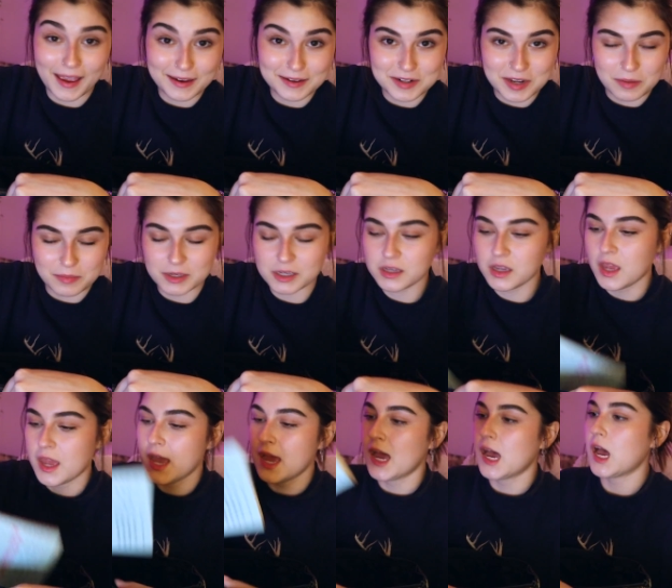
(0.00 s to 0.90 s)
academic,
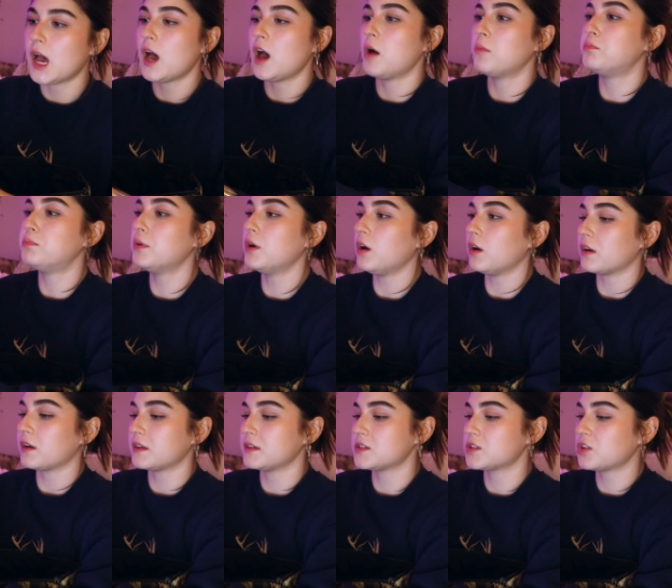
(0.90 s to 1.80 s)
uh, a
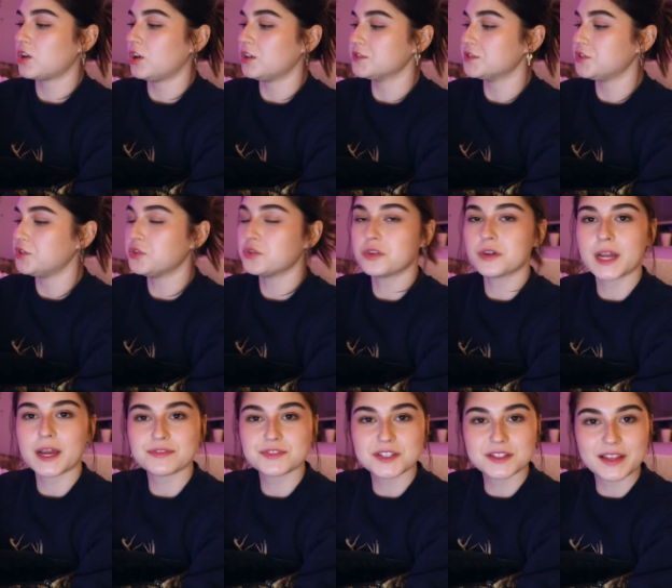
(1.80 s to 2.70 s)
book. It's called You
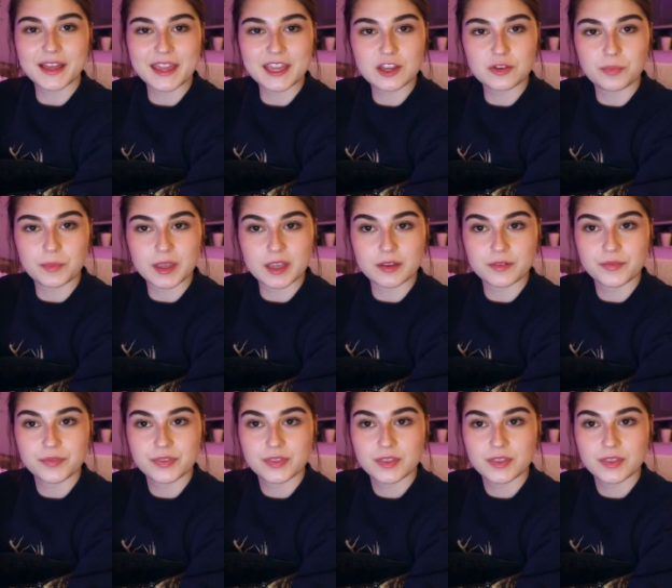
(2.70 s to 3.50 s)
Don't Have to Like Me.